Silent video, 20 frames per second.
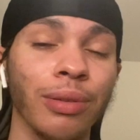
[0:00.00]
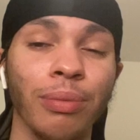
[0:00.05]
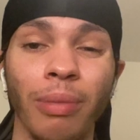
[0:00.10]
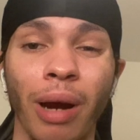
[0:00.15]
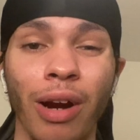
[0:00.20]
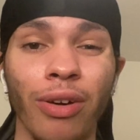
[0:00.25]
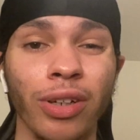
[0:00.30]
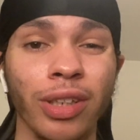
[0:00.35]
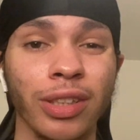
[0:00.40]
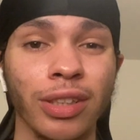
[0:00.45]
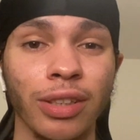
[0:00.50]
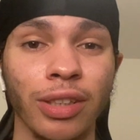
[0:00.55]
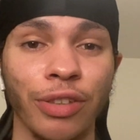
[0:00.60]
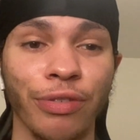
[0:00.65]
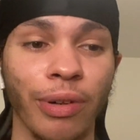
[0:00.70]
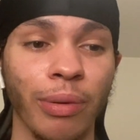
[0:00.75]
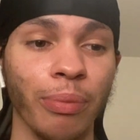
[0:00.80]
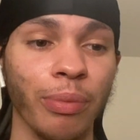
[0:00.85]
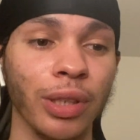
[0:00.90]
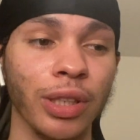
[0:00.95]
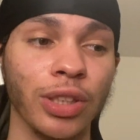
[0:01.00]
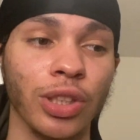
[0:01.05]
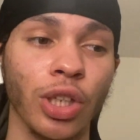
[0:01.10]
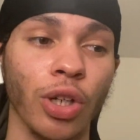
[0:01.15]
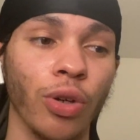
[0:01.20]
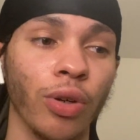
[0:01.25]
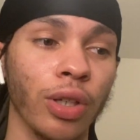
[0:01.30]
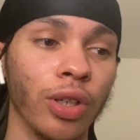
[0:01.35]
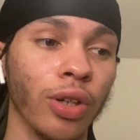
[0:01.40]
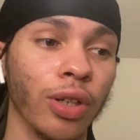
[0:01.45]
embarrassing, if I'm being
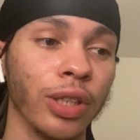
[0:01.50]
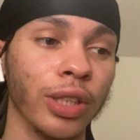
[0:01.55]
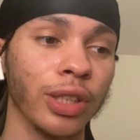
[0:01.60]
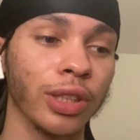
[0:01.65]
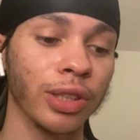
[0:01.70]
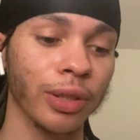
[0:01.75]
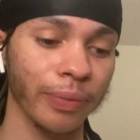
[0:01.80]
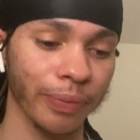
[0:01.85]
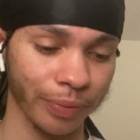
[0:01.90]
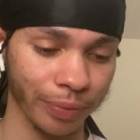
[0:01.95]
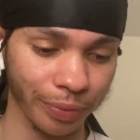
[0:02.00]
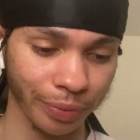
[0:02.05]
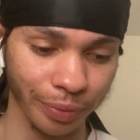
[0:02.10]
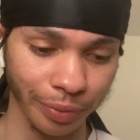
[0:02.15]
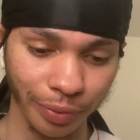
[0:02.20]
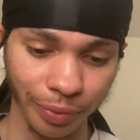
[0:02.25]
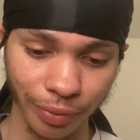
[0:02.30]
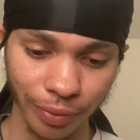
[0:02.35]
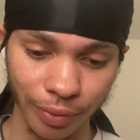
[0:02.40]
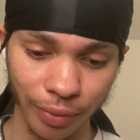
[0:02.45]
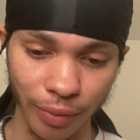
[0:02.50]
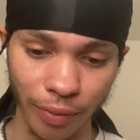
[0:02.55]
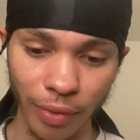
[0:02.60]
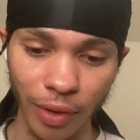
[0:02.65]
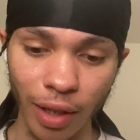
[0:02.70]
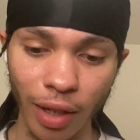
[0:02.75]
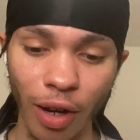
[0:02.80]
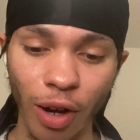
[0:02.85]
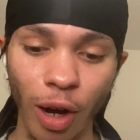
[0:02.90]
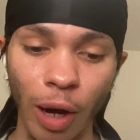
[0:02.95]
totally honest.
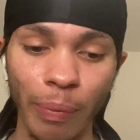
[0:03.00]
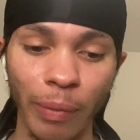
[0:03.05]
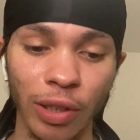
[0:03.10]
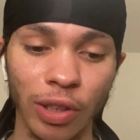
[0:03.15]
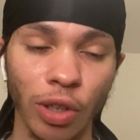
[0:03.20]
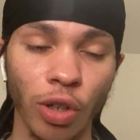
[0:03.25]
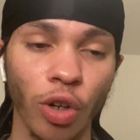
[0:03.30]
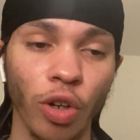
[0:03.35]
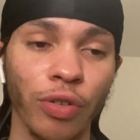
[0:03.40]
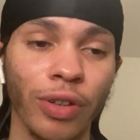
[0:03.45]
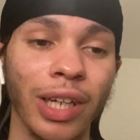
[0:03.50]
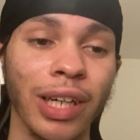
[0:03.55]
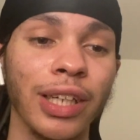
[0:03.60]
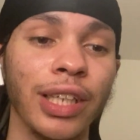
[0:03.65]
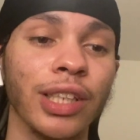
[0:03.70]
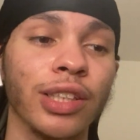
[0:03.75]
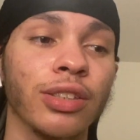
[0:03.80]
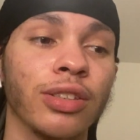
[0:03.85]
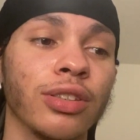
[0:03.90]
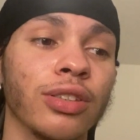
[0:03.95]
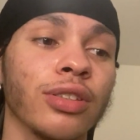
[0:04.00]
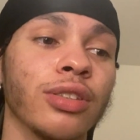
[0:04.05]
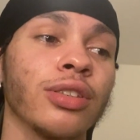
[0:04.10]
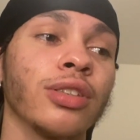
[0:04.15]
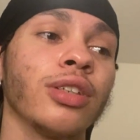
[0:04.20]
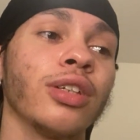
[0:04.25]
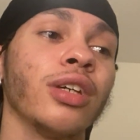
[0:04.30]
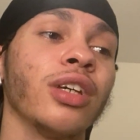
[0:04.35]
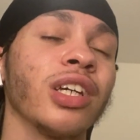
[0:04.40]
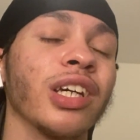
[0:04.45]
And there's a lot of cliques,
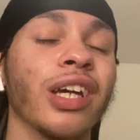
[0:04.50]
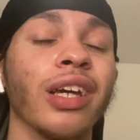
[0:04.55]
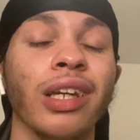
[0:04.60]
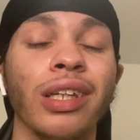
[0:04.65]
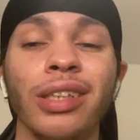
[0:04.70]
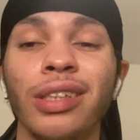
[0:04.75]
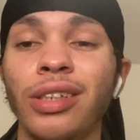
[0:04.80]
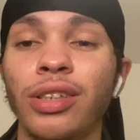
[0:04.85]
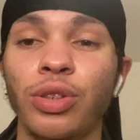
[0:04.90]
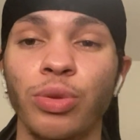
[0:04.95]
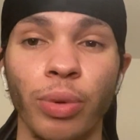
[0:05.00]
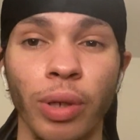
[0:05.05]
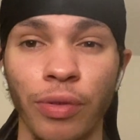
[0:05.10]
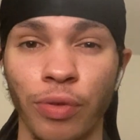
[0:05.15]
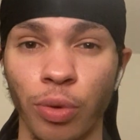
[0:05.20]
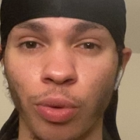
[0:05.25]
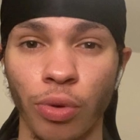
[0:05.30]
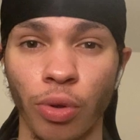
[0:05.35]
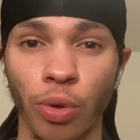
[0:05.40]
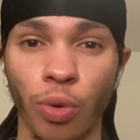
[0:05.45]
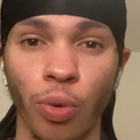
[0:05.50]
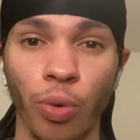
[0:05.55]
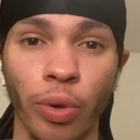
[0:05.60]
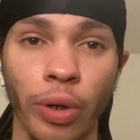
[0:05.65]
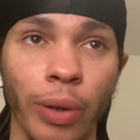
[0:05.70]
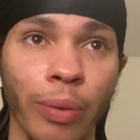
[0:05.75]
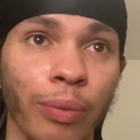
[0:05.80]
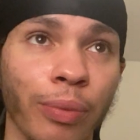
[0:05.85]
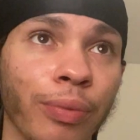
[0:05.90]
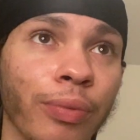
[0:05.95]
whatever you want to call
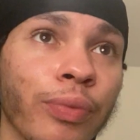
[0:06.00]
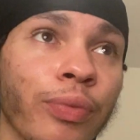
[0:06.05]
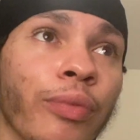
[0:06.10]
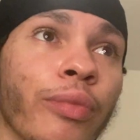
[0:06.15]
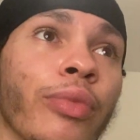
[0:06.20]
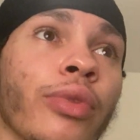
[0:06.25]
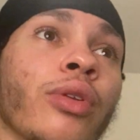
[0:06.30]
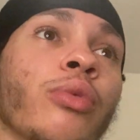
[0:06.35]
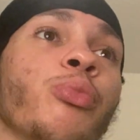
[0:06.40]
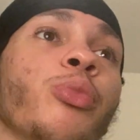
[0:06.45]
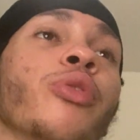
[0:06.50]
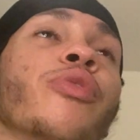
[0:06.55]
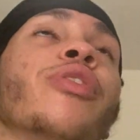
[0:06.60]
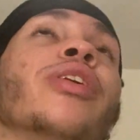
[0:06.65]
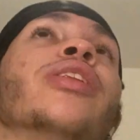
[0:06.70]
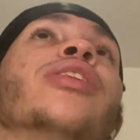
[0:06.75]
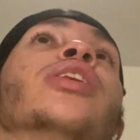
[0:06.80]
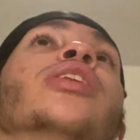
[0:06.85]
them, within